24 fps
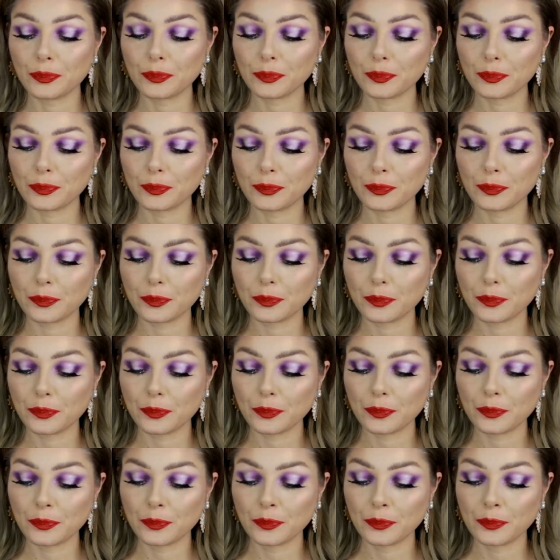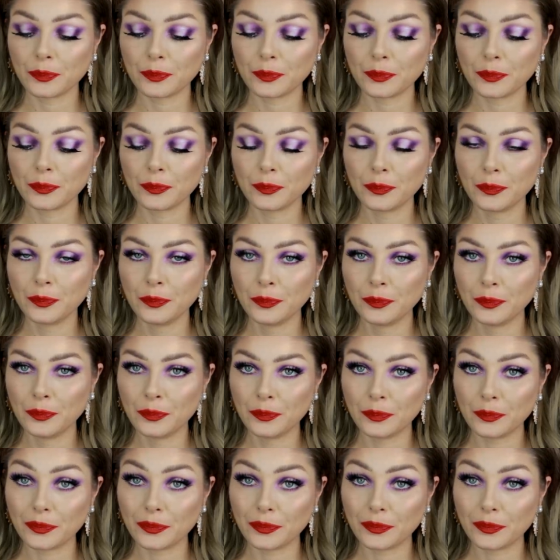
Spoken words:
(no one is talking)